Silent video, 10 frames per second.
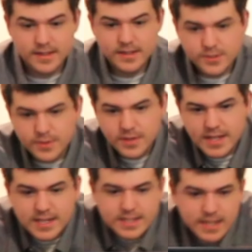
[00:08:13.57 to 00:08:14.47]
really
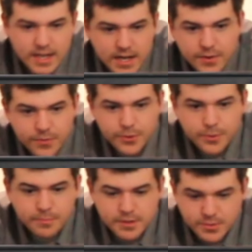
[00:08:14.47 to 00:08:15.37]
not a ton of
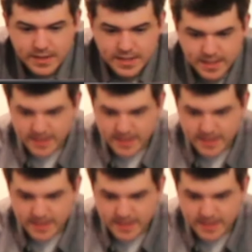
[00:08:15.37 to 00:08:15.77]
room between